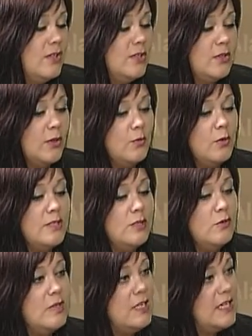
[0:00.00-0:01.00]
So what's
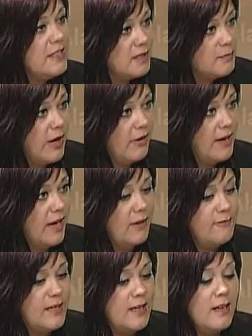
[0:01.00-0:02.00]
unique about
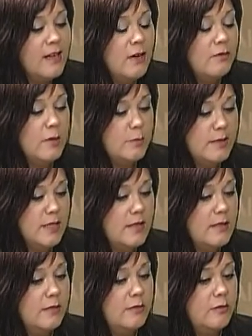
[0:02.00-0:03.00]
having
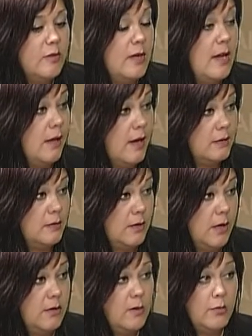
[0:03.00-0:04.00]
representatives in Alachua
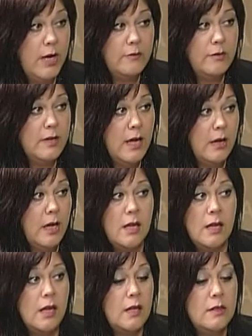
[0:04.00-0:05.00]
County and Bradford County,
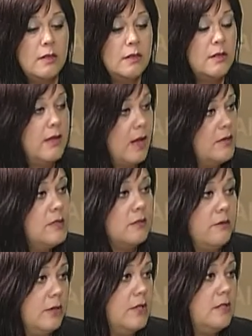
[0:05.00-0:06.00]
the counties are
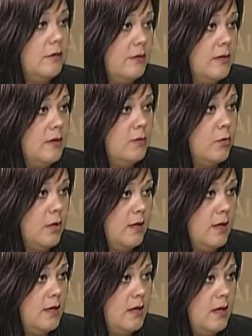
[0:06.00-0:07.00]
very different in what
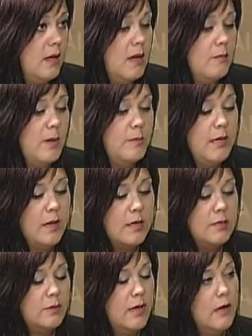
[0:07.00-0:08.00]
they need. But
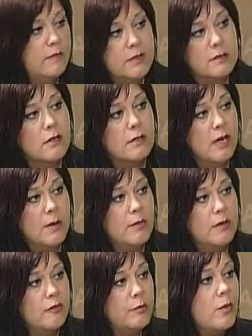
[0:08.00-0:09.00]
because we have this
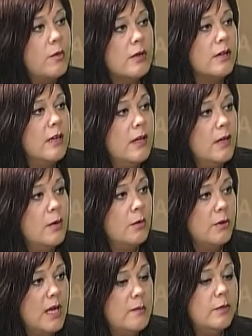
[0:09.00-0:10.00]
collaborative board,
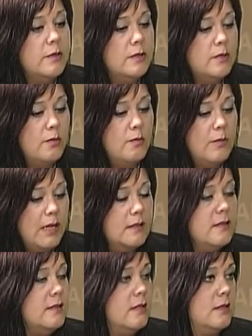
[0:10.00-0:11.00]
we're able to make
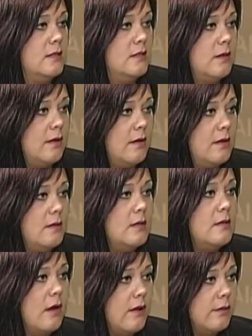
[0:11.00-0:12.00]
decisions on the
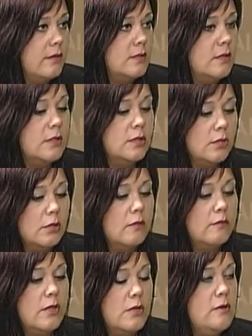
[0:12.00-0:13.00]
dollars to
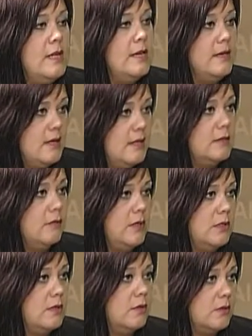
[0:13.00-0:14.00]
serve the unique needs of
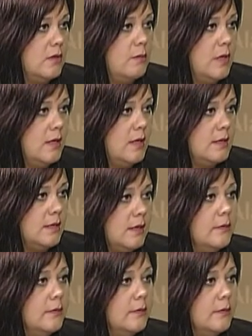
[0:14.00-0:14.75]
each of those communities.